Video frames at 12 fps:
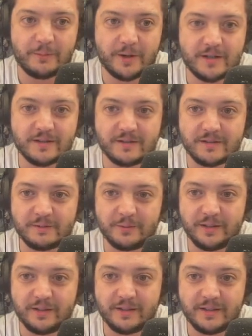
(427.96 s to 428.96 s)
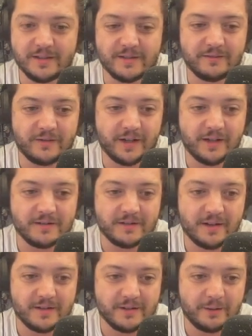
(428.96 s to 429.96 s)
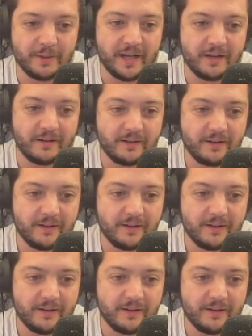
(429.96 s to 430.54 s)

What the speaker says: watching this completely because it fucking sucks so bad.